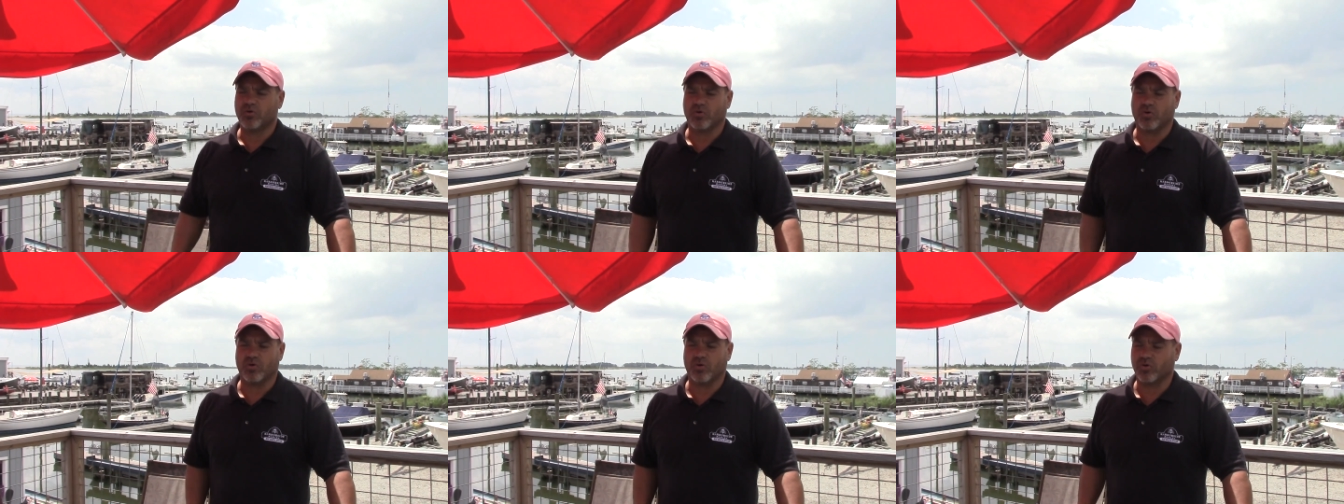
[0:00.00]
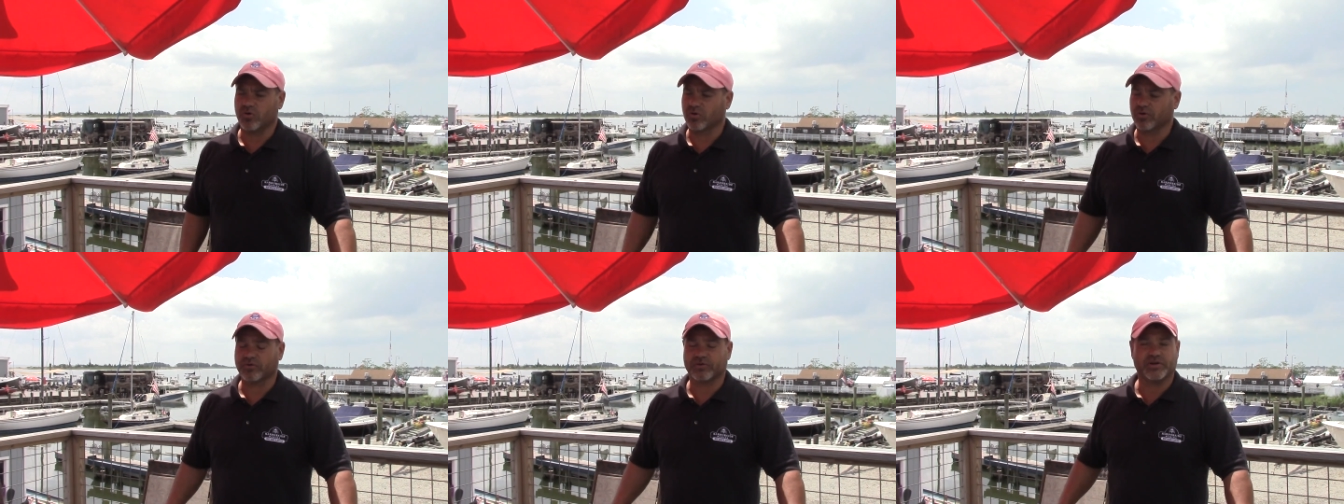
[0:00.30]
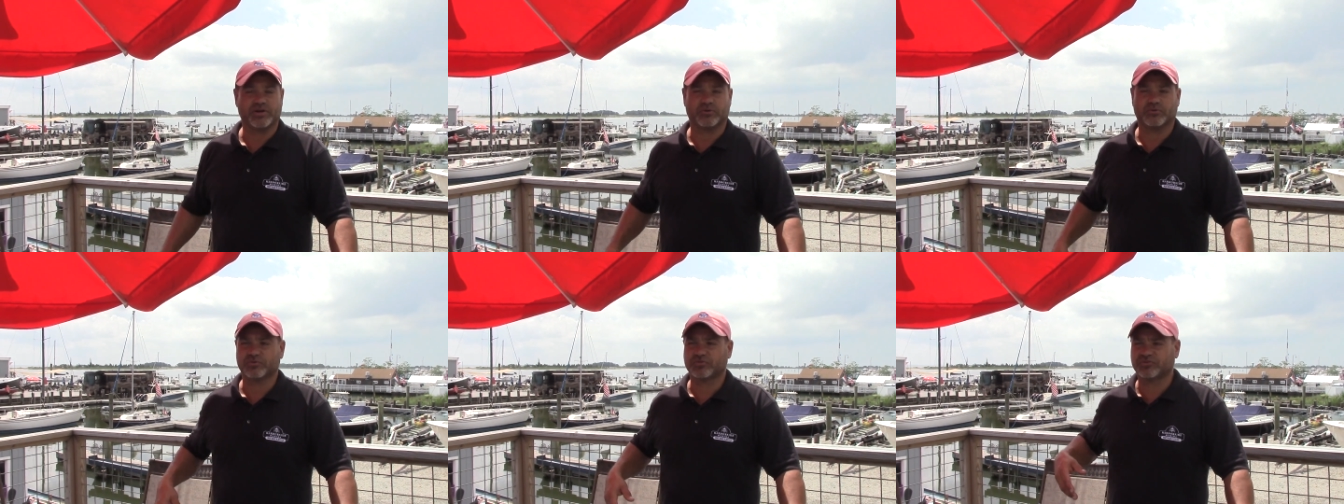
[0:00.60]
or,
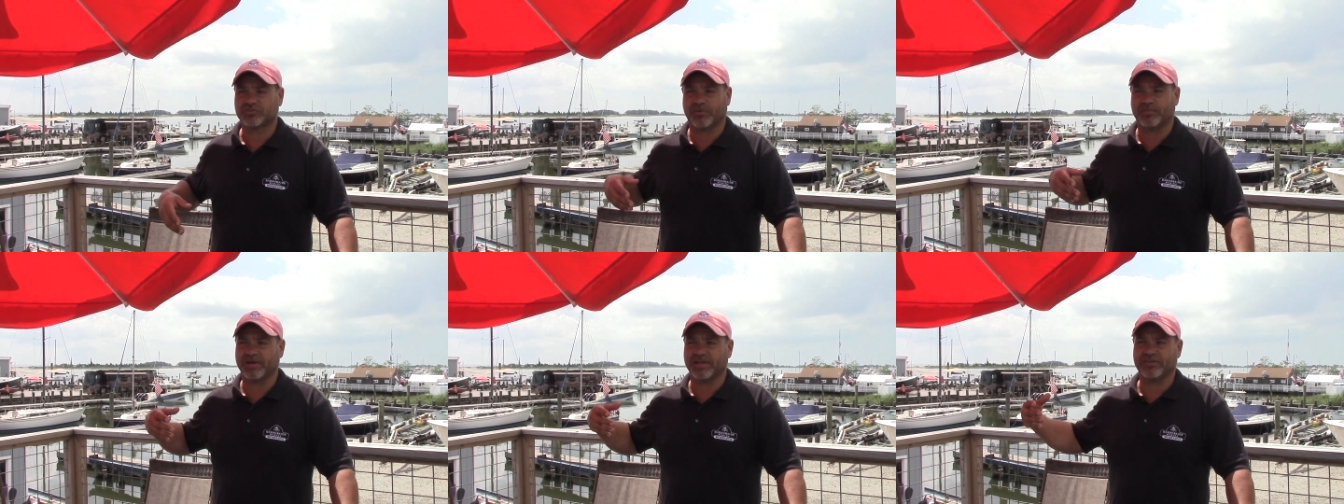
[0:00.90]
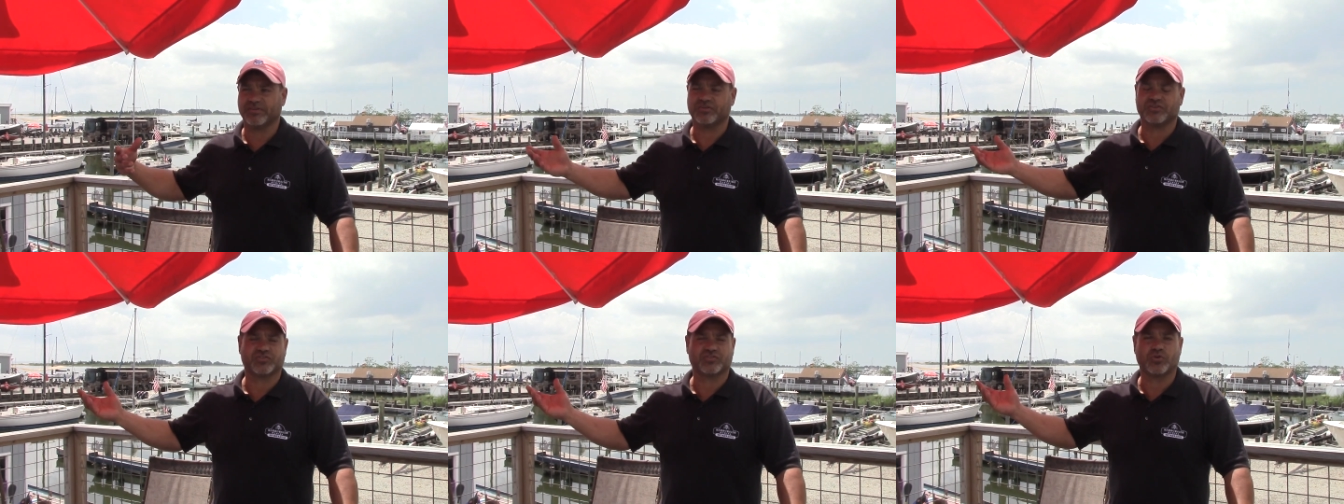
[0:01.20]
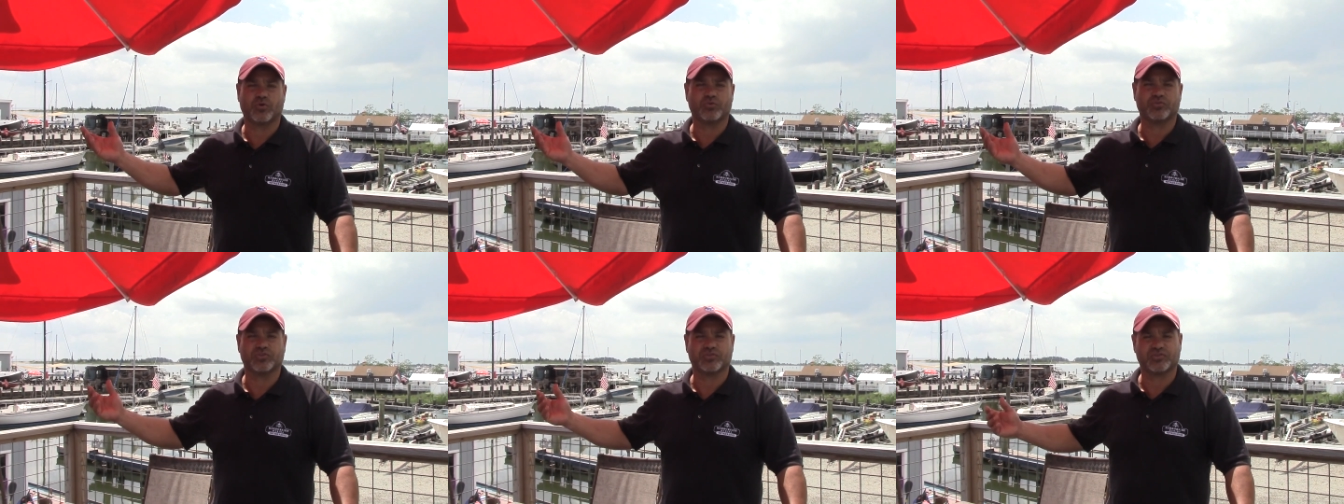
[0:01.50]
you know, somebody that just
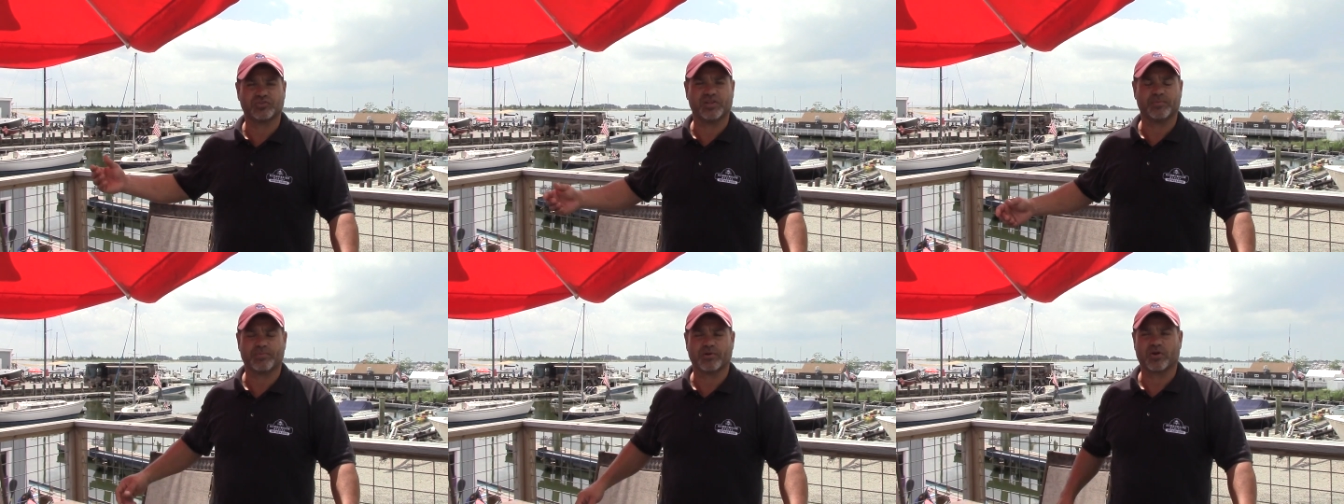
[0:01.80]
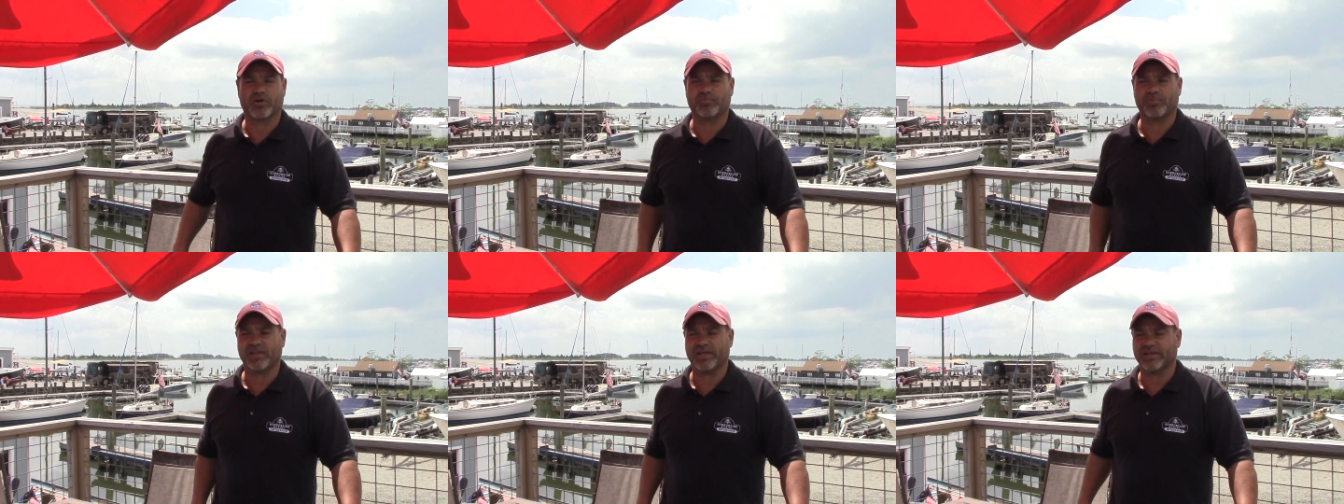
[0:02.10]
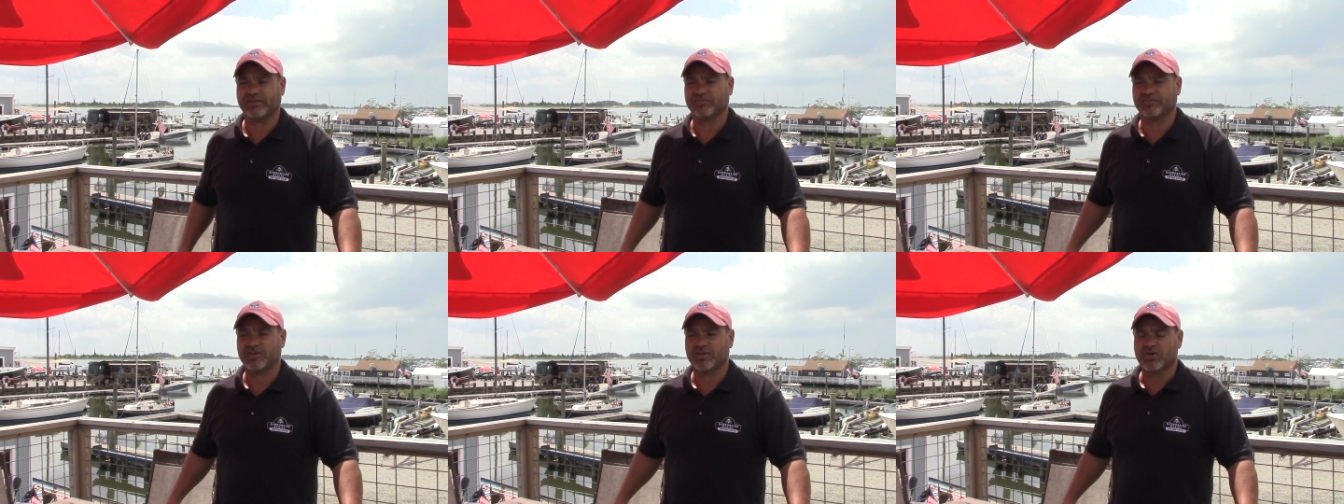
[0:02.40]
owns a slip at our
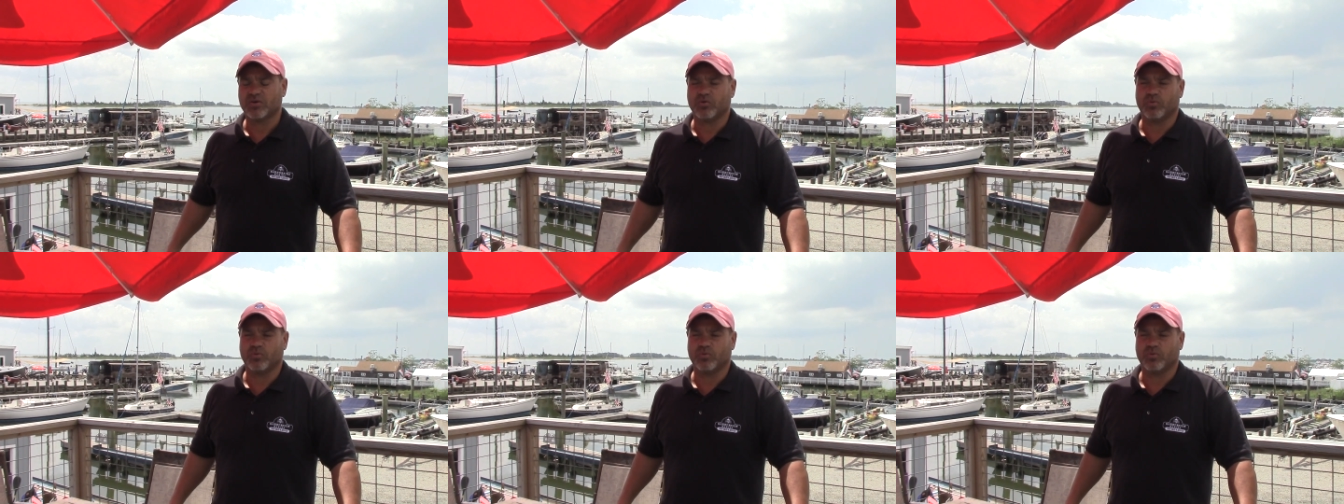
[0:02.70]
place.